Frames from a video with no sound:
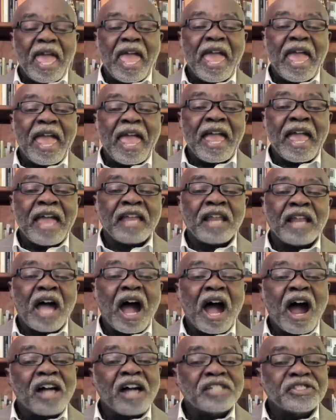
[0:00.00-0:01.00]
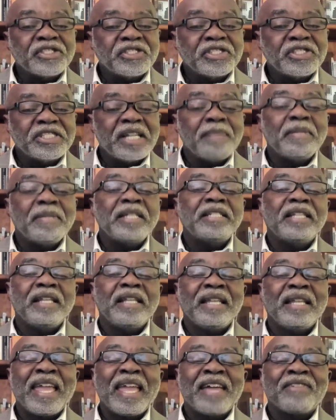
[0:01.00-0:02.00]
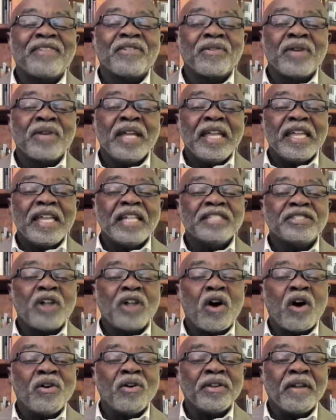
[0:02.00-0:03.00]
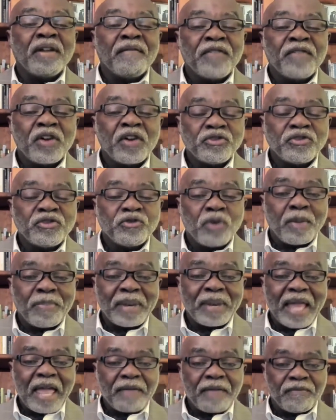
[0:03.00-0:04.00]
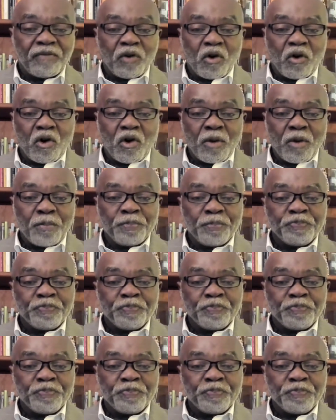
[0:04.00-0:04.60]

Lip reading: and our assembly together is on a virtual platform.